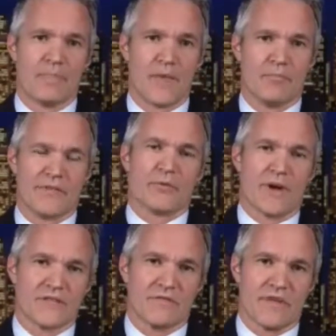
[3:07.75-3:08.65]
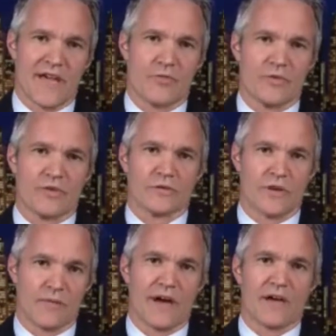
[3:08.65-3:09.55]
but the rest of that will
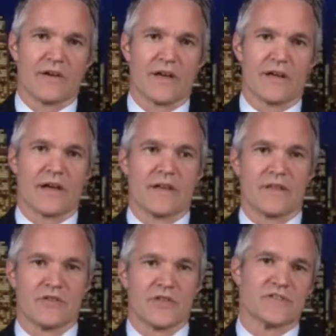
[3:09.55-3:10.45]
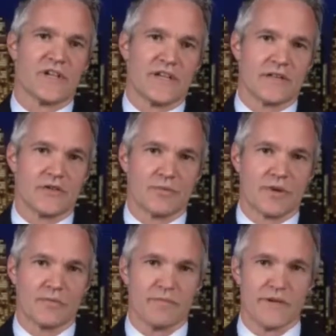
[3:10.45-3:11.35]
come out, and I think Jay Sekulow is
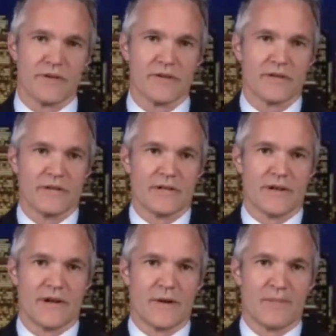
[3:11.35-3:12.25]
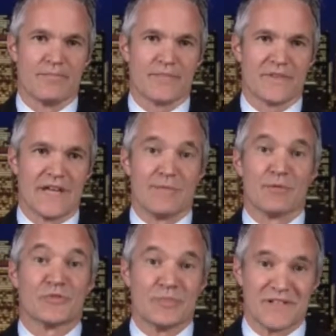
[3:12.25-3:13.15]
probably better able to
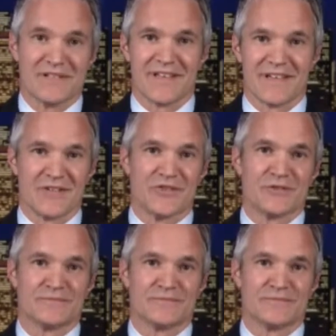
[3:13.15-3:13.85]
speak to that issue.